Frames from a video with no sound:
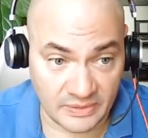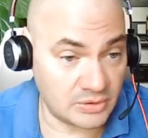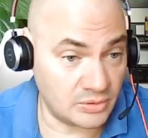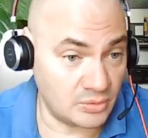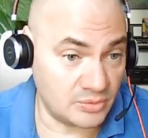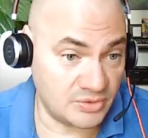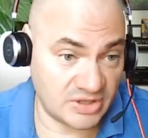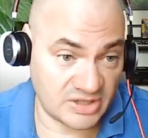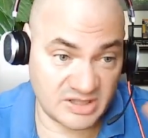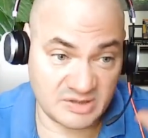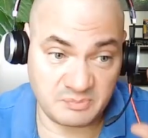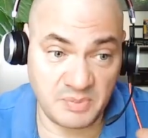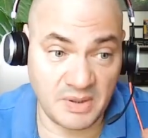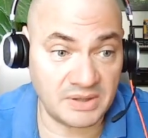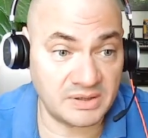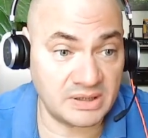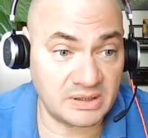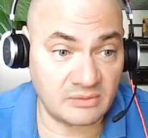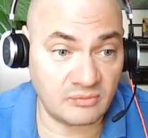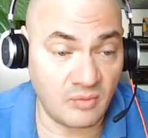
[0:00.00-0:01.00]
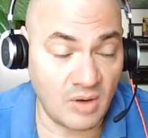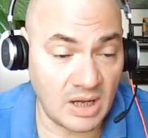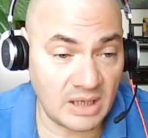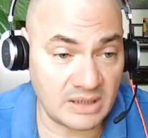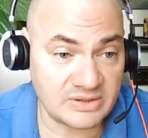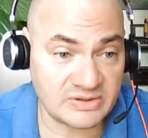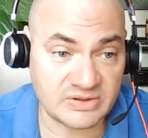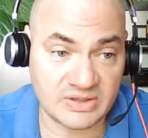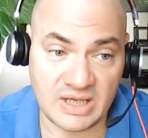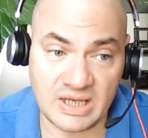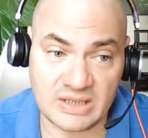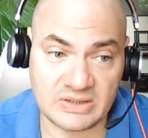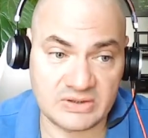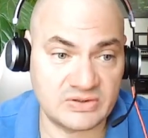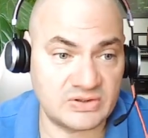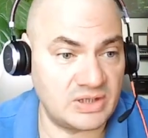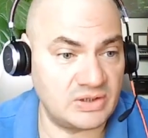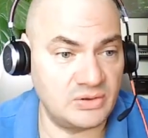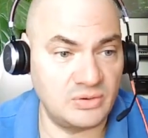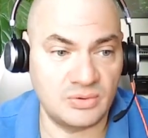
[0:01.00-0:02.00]
You just spend it once and
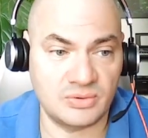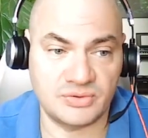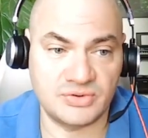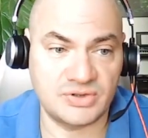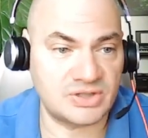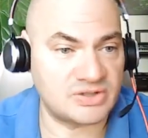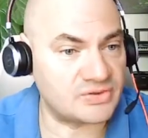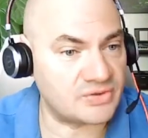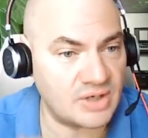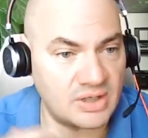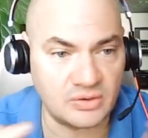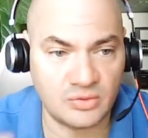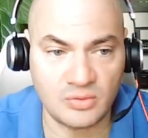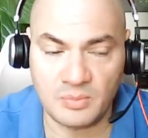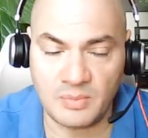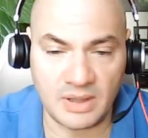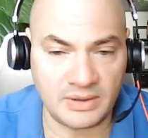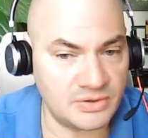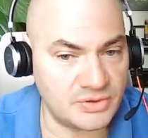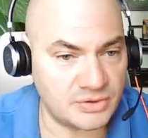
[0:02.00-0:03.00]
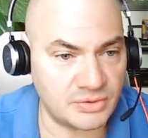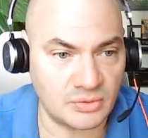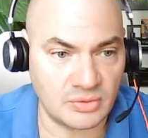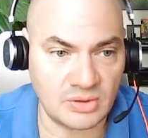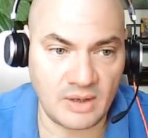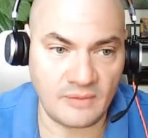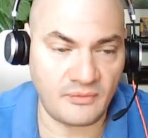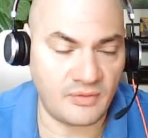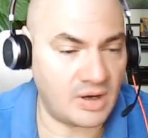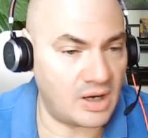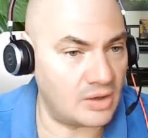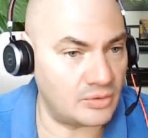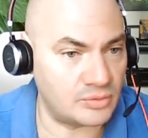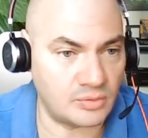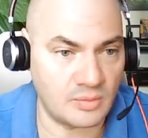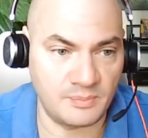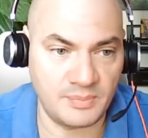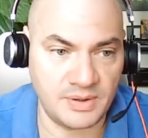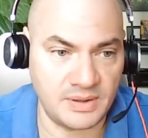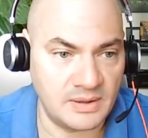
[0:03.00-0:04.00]
then you just have to manage your life, how to
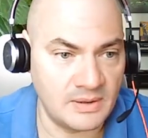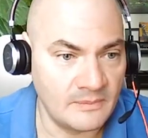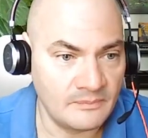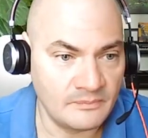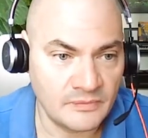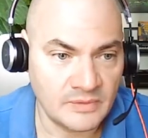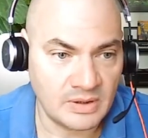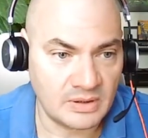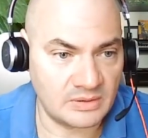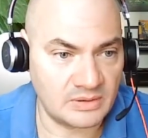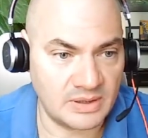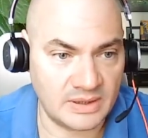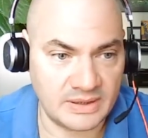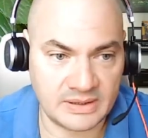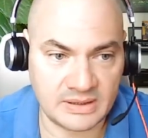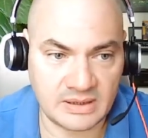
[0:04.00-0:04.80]
be like